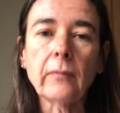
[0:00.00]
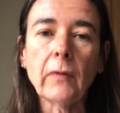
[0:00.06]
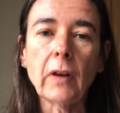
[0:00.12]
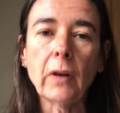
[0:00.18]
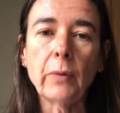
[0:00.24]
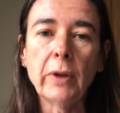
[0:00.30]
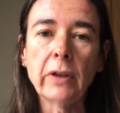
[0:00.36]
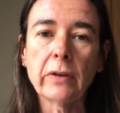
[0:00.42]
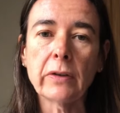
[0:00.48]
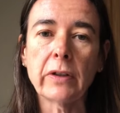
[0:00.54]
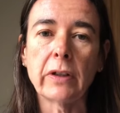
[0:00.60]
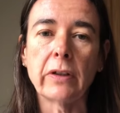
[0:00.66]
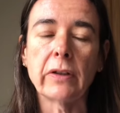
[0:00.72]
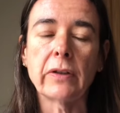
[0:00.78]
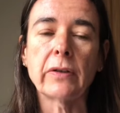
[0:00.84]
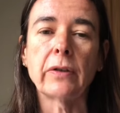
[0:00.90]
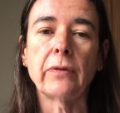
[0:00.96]
We looked at
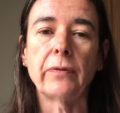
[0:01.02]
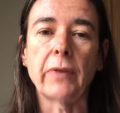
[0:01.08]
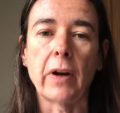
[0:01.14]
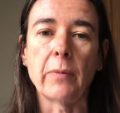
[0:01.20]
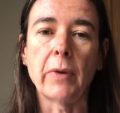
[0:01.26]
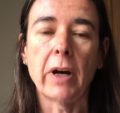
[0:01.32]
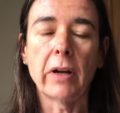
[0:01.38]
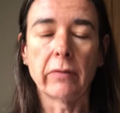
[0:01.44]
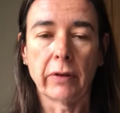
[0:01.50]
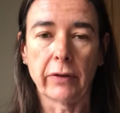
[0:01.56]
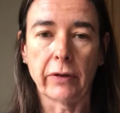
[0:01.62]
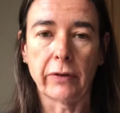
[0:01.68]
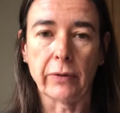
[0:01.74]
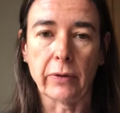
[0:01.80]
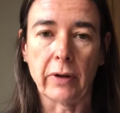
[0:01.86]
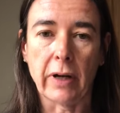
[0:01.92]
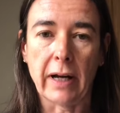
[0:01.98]
the sort of foam roller on the
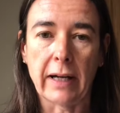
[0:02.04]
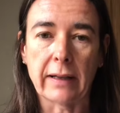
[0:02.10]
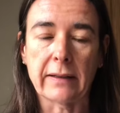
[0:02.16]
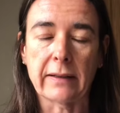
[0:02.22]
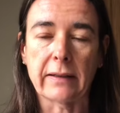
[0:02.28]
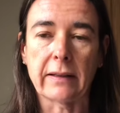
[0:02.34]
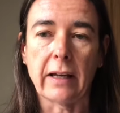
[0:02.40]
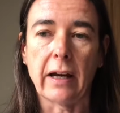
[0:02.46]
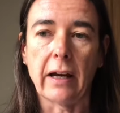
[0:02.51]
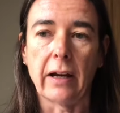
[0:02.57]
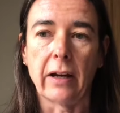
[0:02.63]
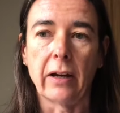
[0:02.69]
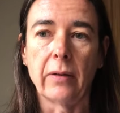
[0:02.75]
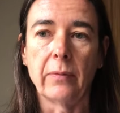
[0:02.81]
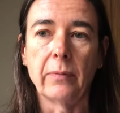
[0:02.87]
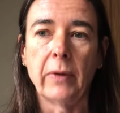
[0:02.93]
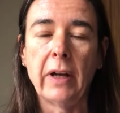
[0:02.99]
thorax.
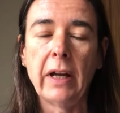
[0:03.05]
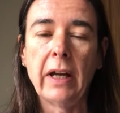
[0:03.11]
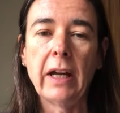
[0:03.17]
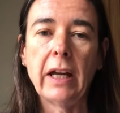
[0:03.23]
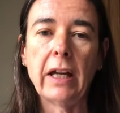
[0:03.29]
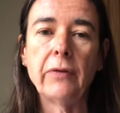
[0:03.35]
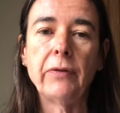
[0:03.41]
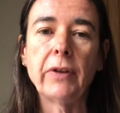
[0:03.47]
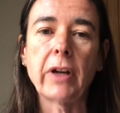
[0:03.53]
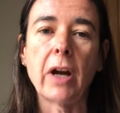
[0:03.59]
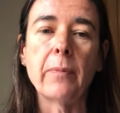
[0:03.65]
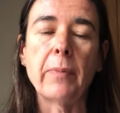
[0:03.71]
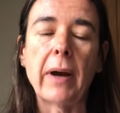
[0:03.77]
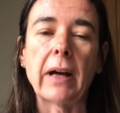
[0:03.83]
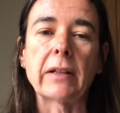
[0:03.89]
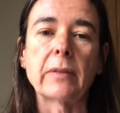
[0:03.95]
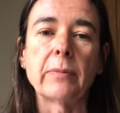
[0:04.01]
If you go
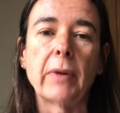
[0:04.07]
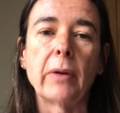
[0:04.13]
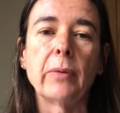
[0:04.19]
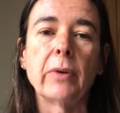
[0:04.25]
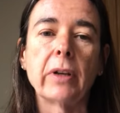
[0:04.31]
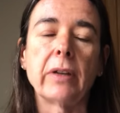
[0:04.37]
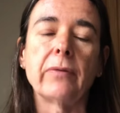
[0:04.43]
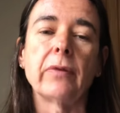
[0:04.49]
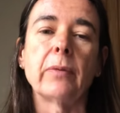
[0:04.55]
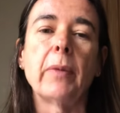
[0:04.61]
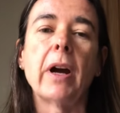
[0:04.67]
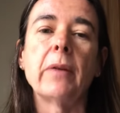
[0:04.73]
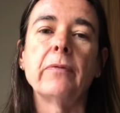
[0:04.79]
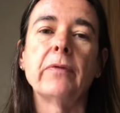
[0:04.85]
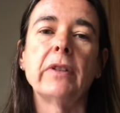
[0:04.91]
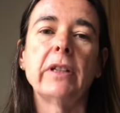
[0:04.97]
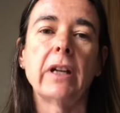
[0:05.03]
back to my working from
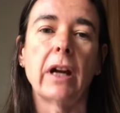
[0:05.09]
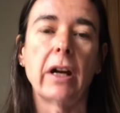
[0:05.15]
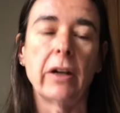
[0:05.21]
home video,